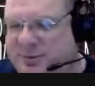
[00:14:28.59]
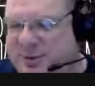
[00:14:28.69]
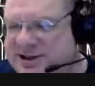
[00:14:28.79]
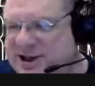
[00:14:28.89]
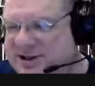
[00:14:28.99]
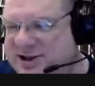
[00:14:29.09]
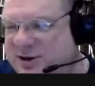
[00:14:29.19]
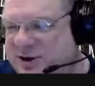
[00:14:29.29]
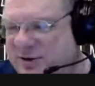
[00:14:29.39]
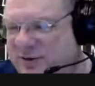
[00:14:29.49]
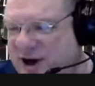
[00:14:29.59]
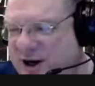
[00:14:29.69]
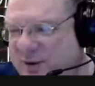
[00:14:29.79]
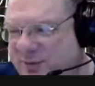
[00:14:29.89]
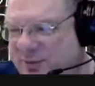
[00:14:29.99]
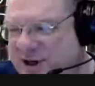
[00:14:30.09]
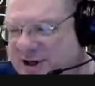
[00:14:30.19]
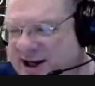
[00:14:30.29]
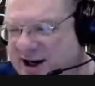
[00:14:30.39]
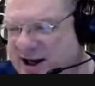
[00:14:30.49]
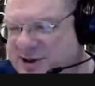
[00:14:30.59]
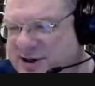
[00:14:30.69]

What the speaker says: things that you can find with the best setups,